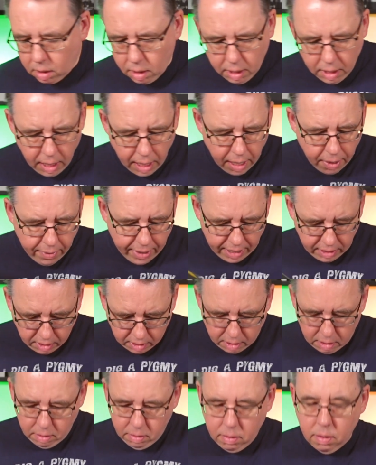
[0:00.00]
here
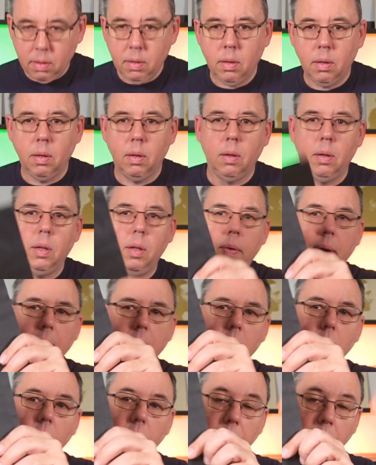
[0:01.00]
is the record.